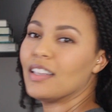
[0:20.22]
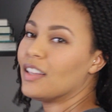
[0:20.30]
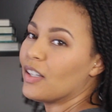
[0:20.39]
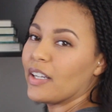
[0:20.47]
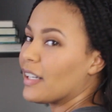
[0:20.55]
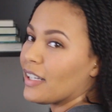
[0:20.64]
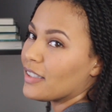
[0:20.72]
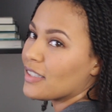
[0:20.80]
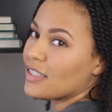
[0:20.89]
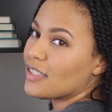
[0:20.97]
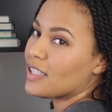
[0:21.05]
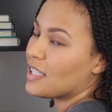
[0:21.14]
Look
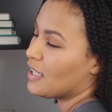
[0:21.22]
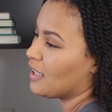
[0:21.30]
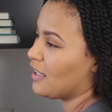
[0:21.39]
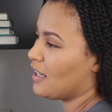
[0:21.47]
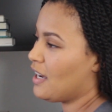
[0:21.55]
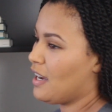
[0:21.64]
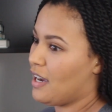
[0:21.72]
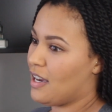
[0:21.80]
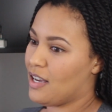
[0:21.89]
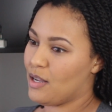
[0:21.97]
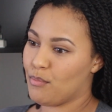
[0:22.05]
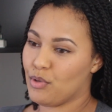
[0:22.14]
at
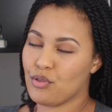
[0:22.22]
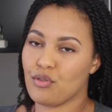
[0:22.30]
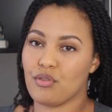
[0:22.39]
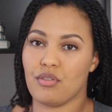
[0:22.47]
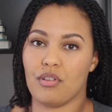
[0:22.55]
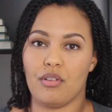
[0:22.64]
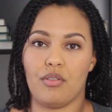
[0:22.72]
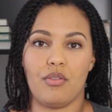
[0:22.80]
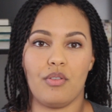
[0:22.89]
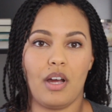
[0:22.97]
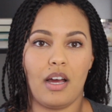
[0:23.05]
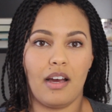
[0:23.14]
it.
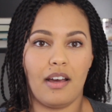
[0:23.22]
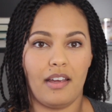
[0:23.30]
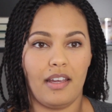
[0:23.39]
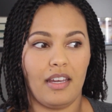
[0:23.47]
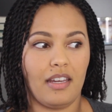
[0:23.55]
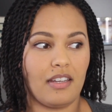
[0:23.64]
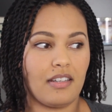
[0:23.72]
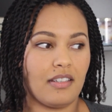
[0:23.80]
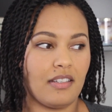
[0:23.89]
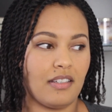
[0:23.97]
So I